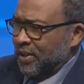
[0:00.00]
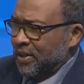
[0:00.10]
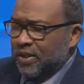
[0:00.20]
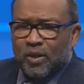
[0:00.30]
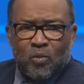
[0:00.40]

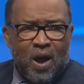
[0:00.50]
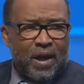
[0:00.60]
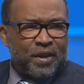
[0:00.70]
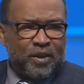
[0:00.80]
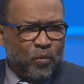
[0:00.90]
She said,
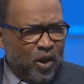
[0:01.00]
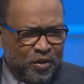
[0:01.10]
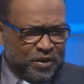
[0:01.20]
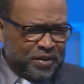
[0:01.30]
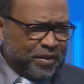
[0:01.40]
why? I said, well,
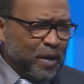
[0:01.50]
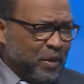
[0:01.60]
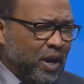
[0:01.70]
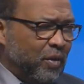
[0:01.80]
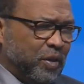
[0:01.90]
this is
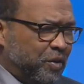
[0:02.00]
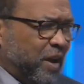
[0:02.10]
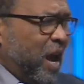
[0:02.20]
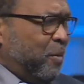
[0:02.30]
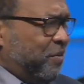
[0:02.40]
seminary, and the
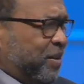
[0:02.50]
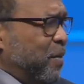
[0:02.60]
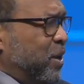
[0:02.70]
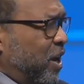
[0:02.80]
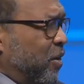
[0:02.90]
job of
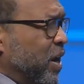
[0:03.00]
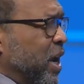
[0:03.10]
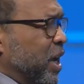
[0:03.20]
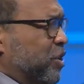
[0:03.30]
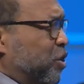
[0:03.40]
seminary
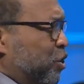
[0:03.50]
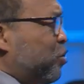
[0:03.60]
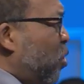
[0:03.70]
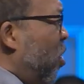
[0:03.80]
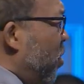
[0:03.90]
is to
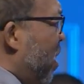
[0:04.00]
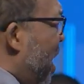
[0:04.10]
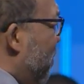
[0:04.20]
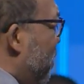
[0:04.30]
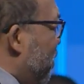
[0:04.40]
destroy your
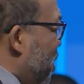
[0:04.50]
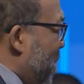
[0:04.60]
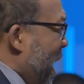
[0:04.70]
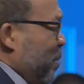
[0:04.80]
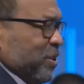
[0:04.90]
confidence in the
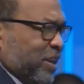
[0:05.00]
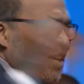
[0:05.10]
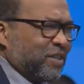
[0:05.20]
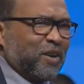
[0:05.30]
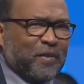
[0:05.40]
Bible and
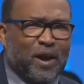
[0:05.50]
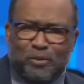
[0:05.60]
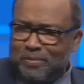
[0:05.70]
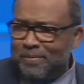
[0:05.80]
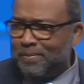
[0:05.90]
take stuff out.